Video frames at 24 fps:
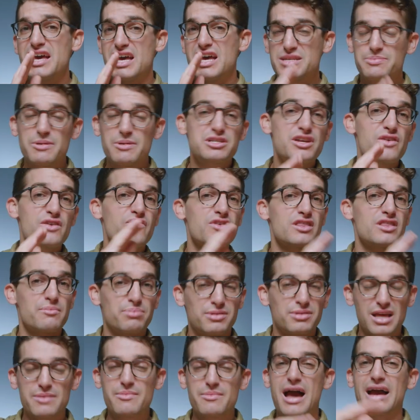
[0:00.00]
especially for the
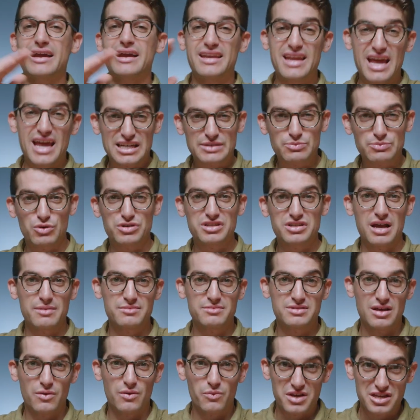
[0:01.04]
playback and export
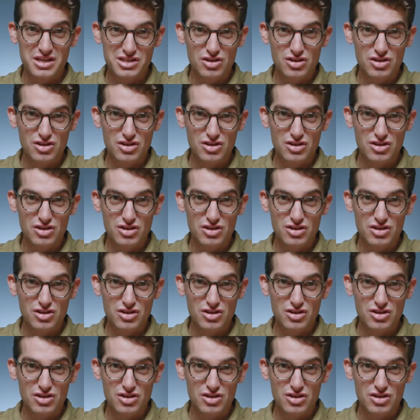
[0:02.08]
times that we